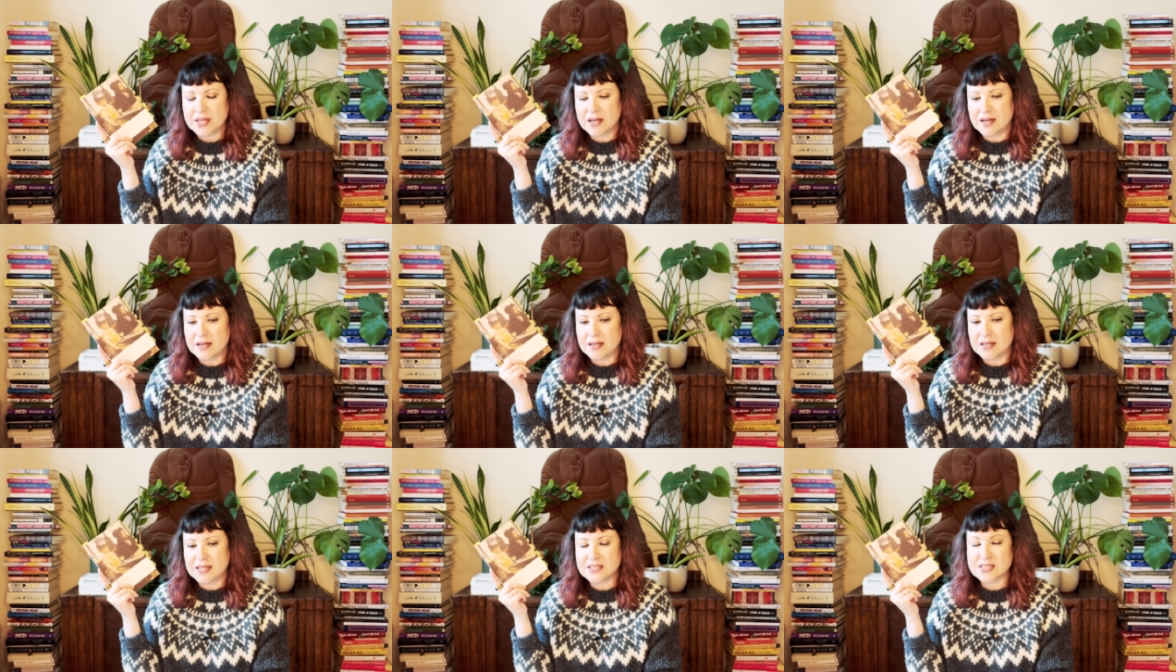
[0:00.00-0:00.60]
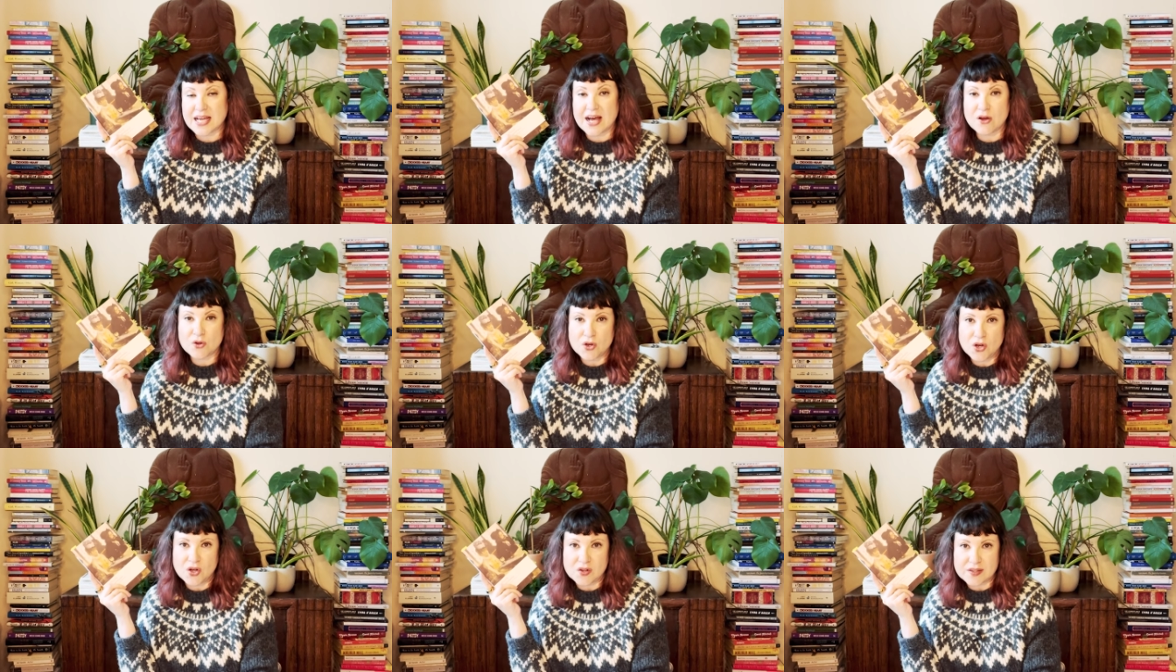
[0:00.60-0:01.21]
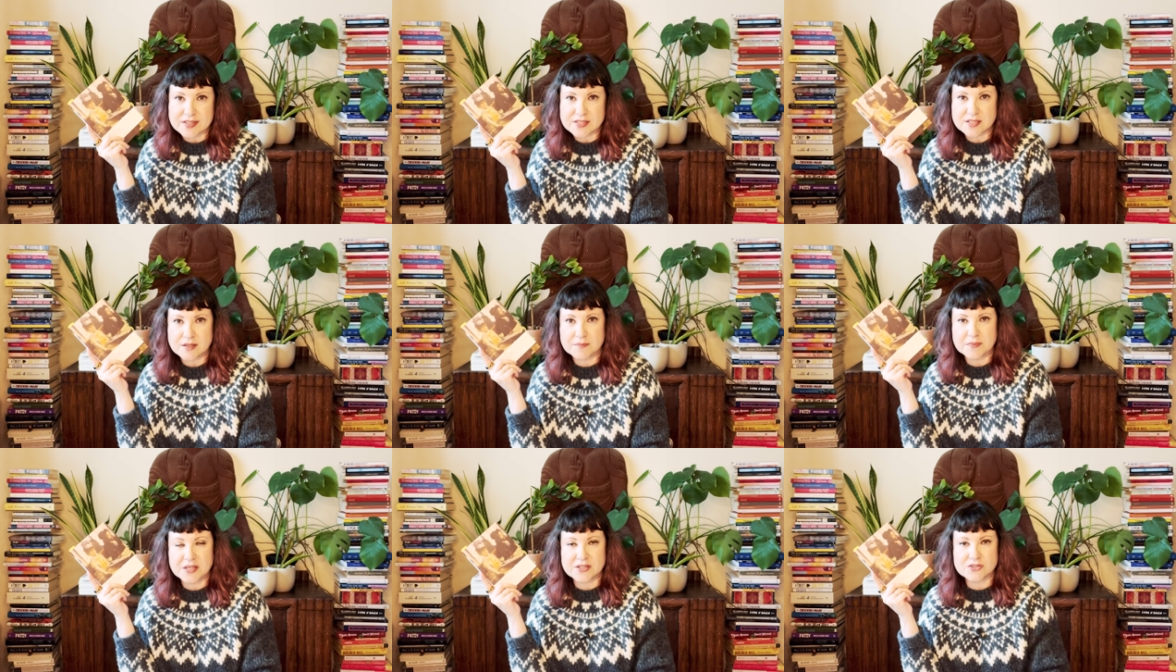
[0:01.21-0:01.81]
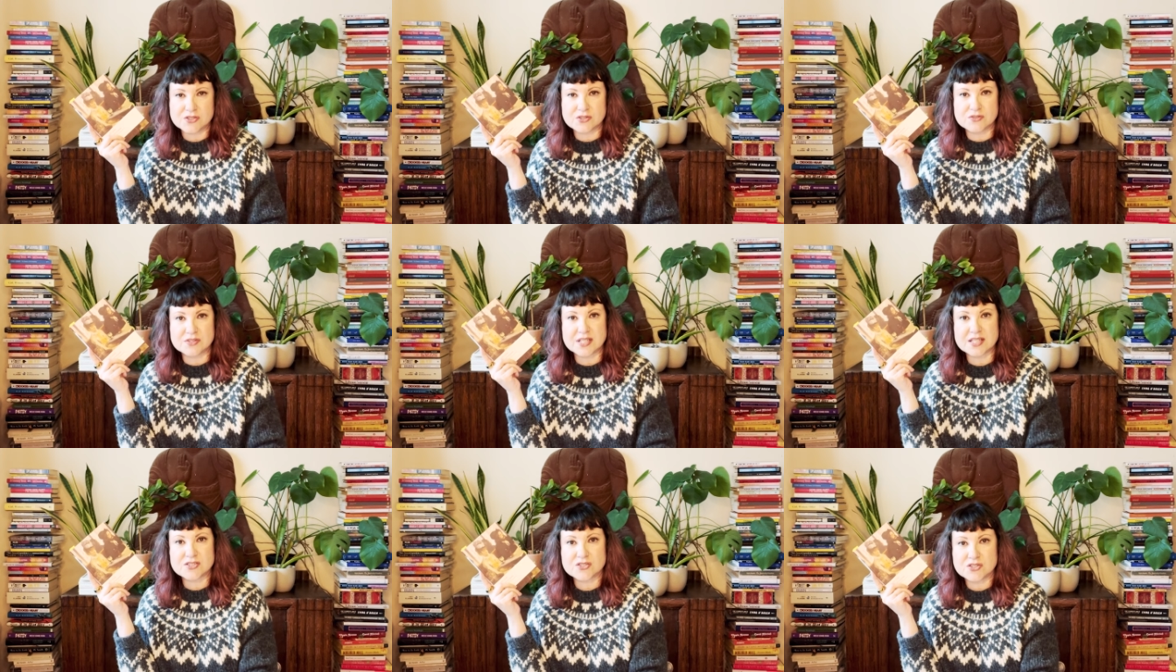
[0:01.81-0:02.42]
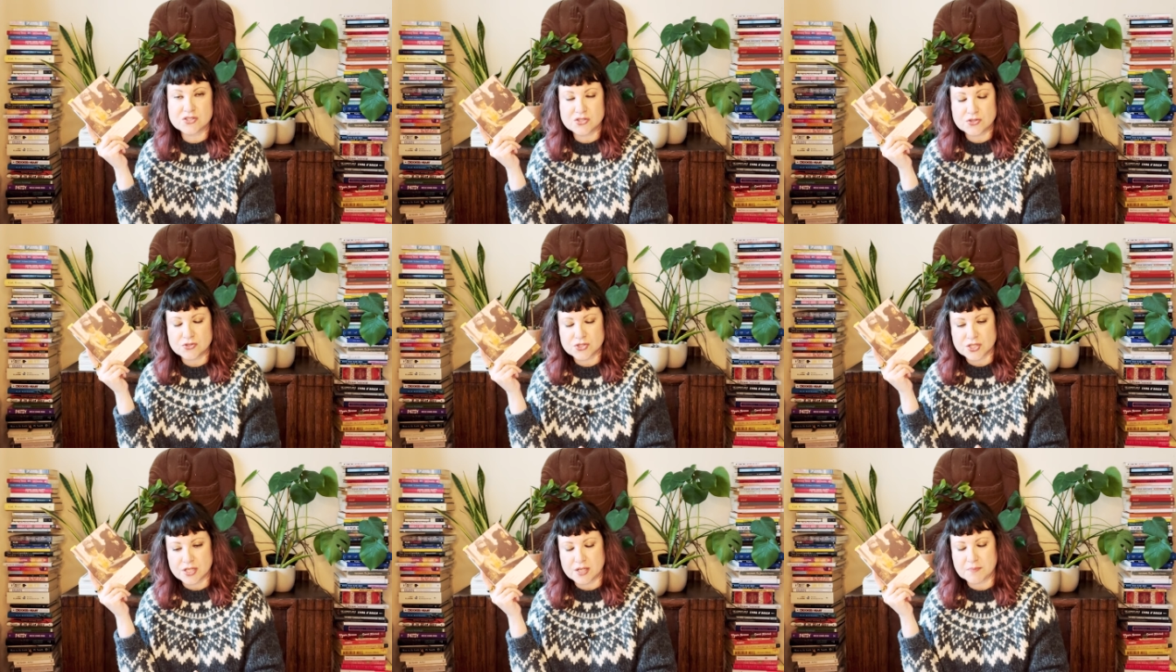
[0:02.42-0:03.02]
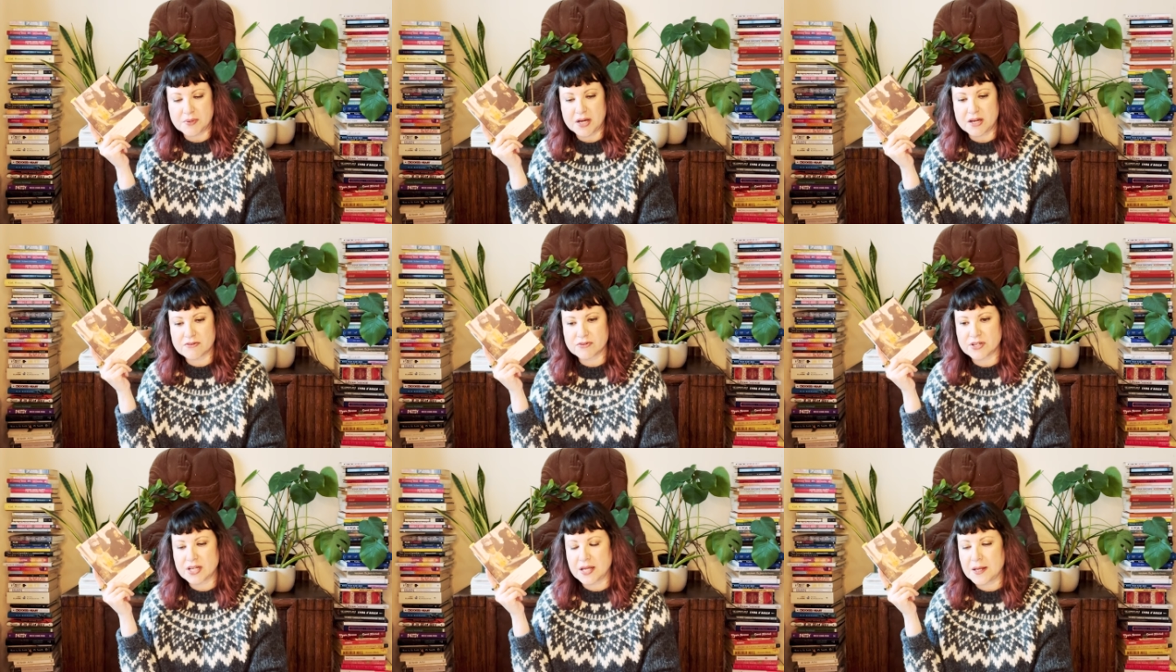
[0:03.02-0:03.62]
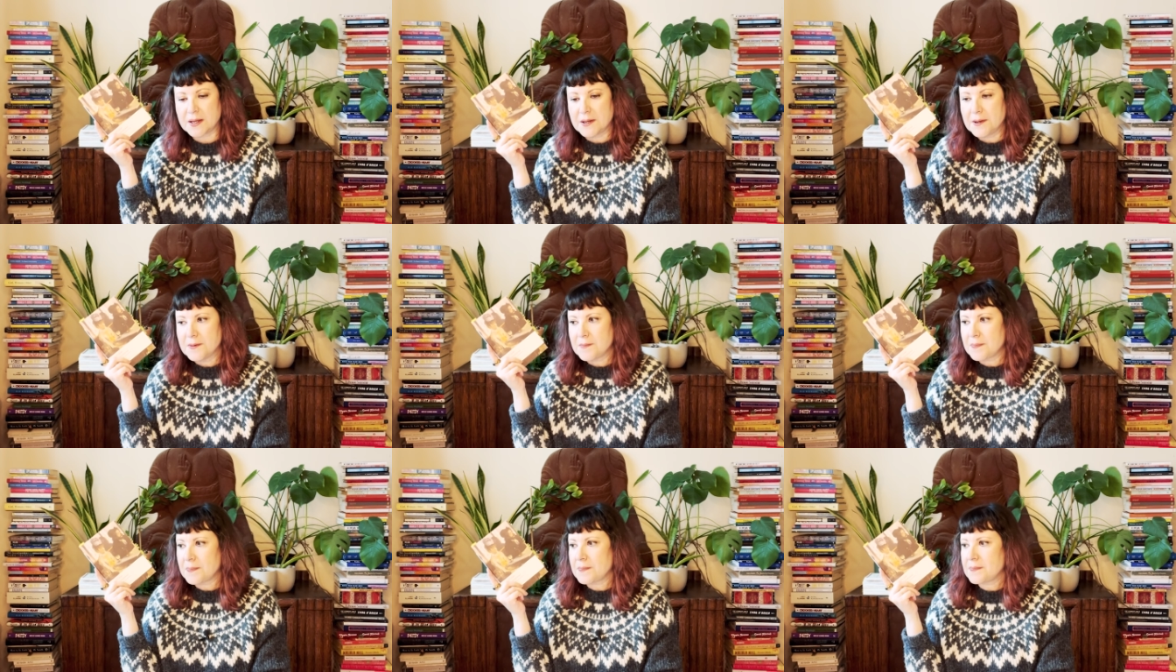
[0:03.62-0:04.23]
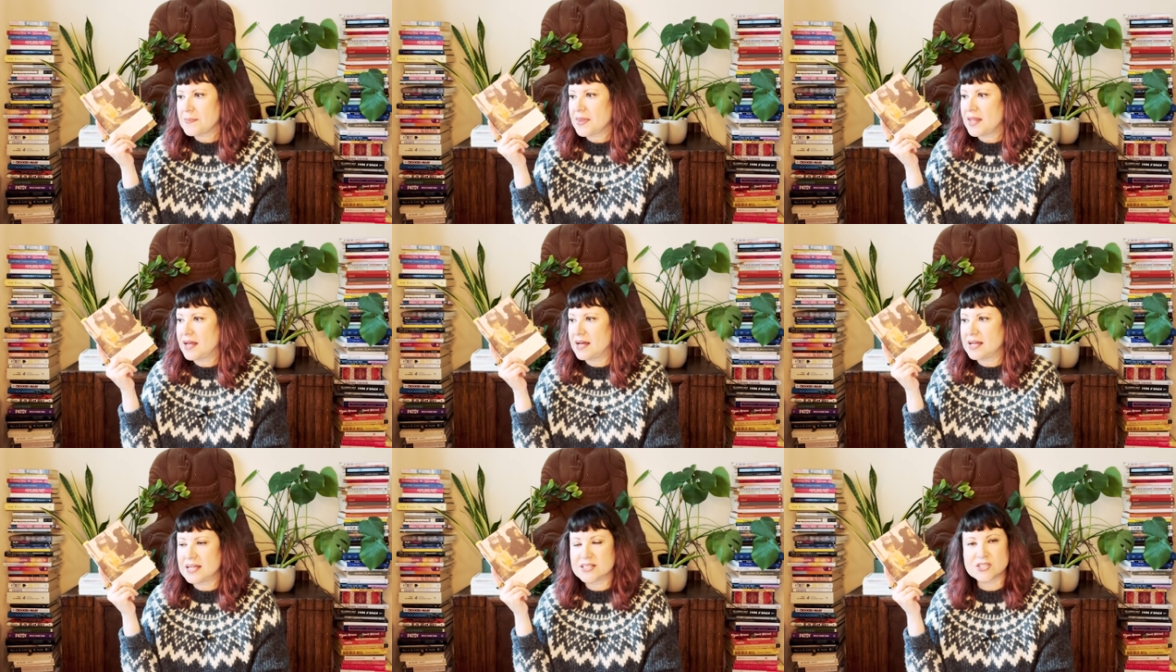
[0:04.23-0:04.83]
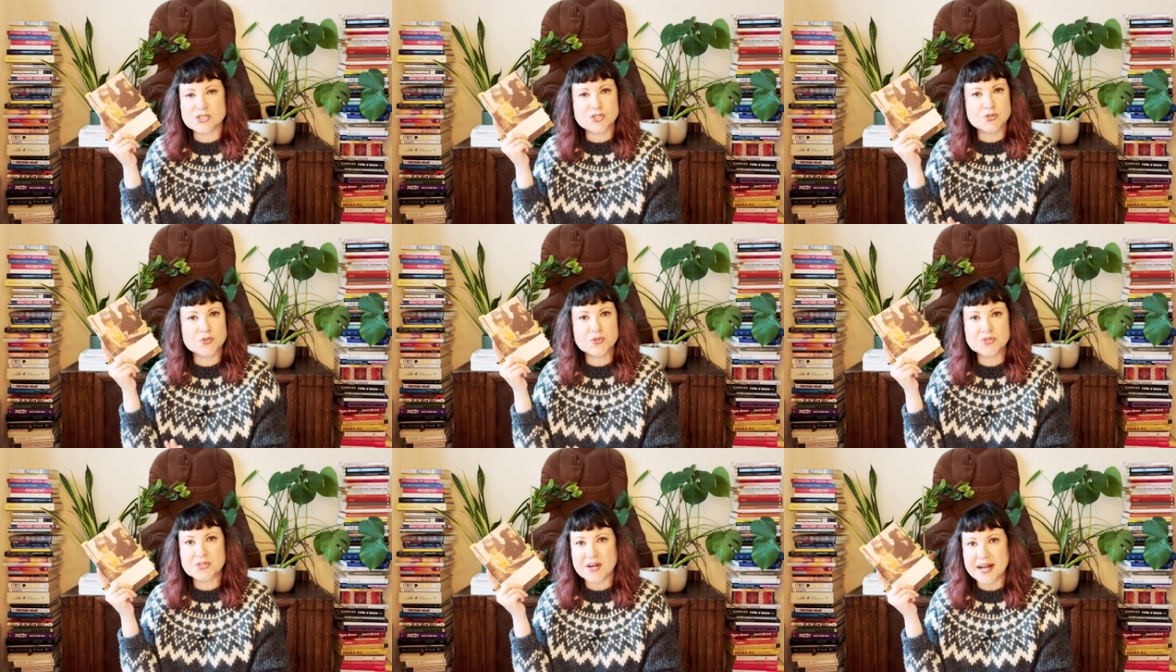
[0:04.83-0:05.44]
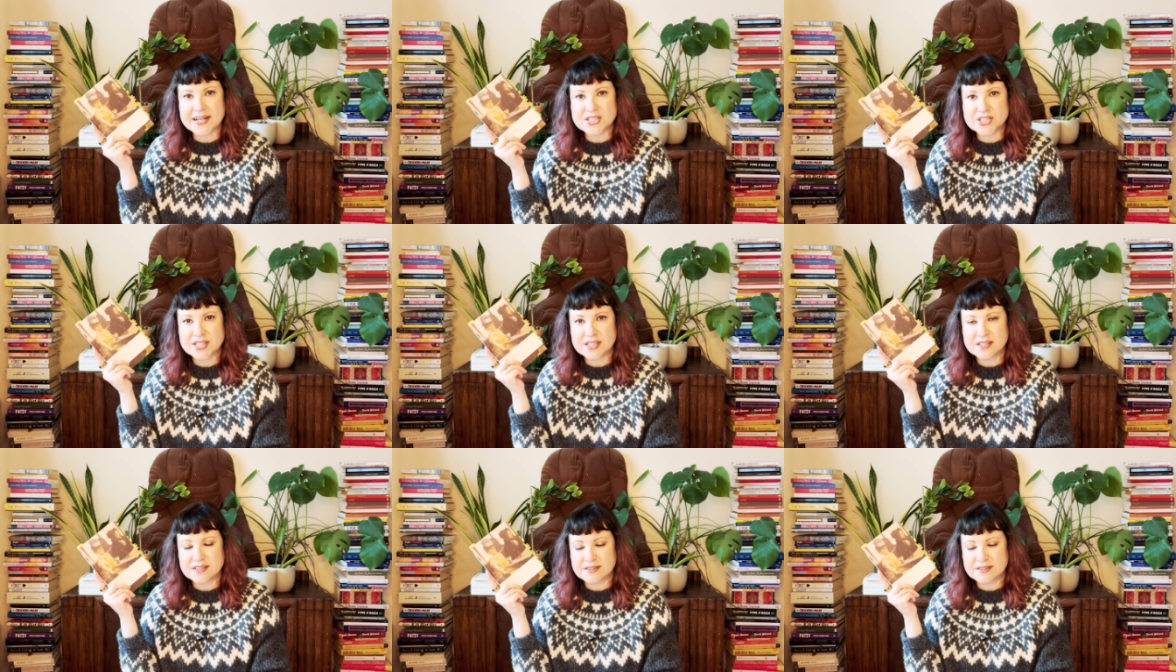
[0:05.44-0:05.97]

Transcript: uh, into alcoholism into destitution and poverty uh, it's a true tragedy.